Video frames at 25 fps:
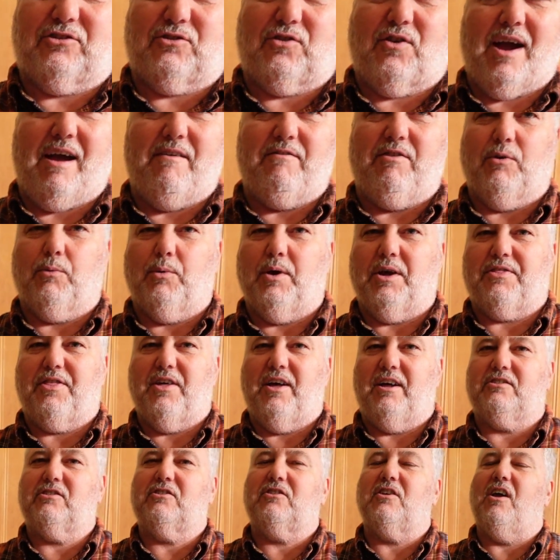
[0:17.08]
traveled with
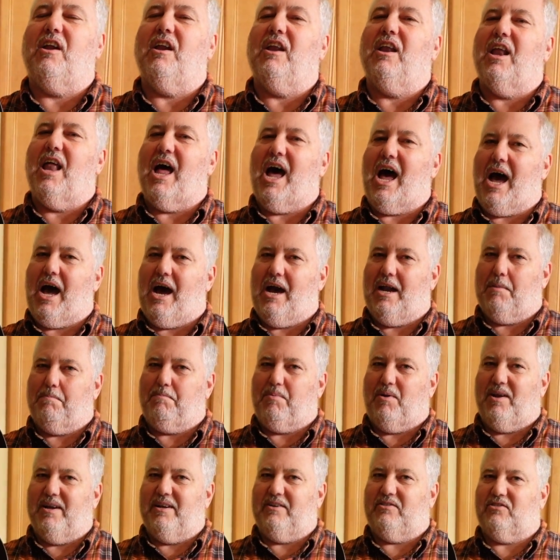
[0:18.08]
us to a lot of
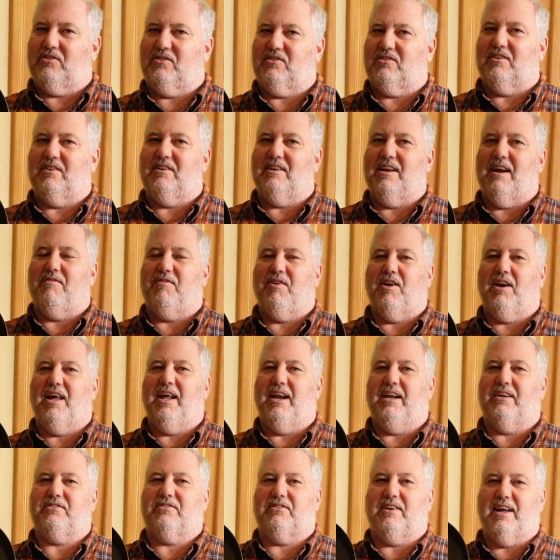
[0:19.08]
places and never
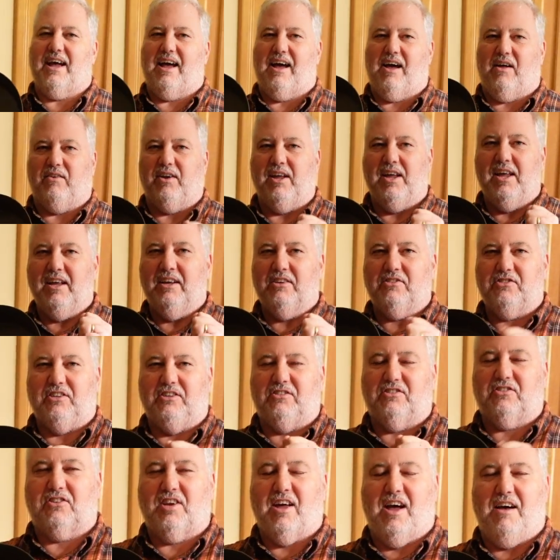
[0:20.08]
let us down.
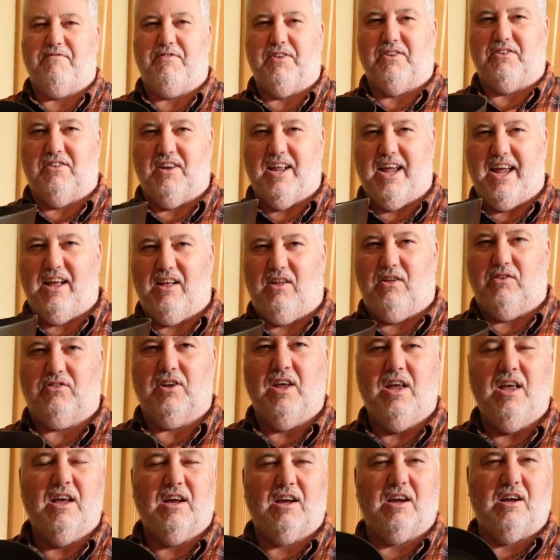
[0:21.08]
She's tough as nails,
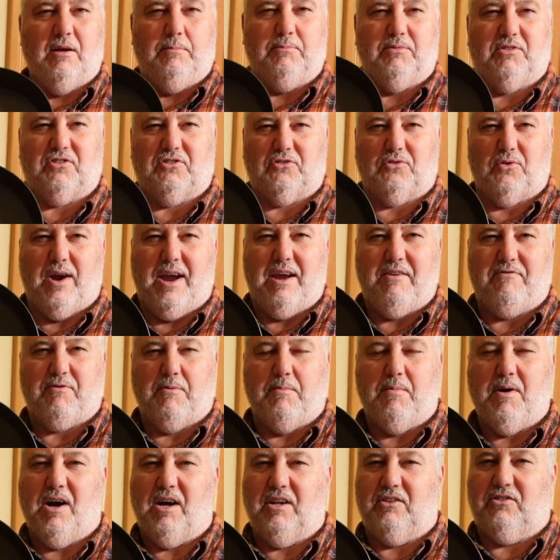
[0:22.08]
comes straight
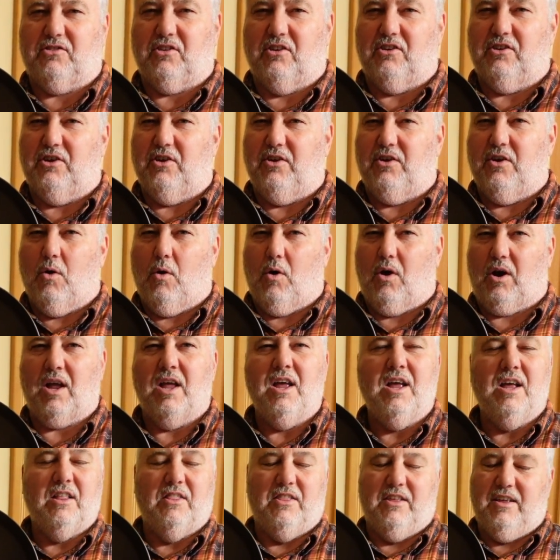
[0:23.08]
from Hudson, New York.
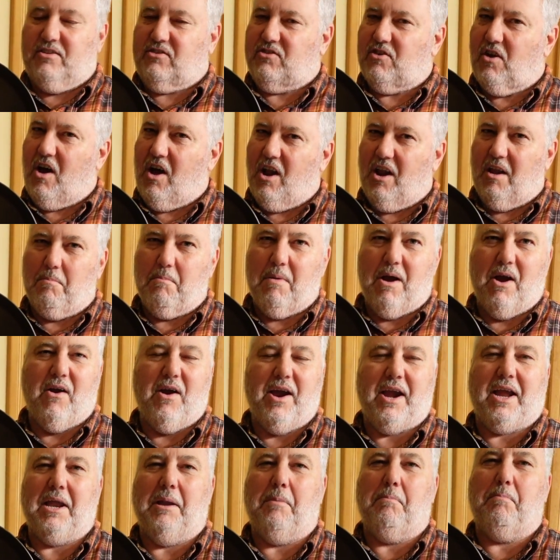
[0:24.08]
This
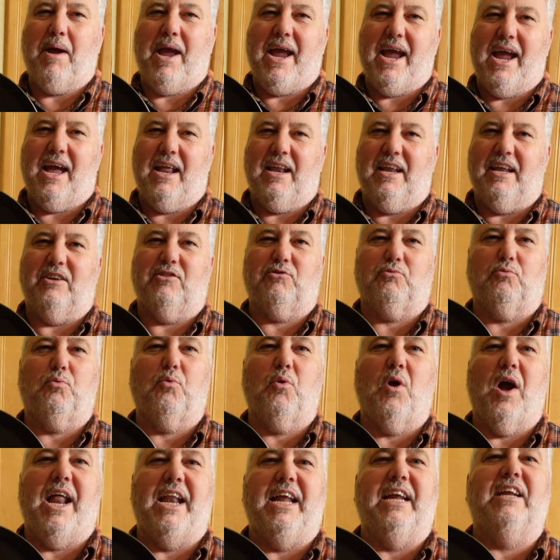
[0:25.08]
all-American pan is
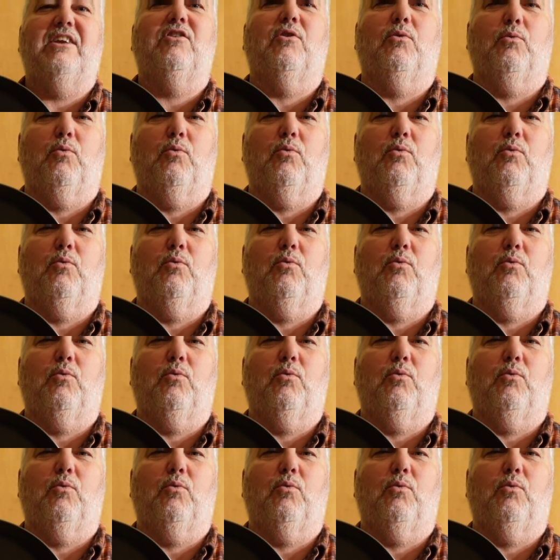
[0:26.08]
ready to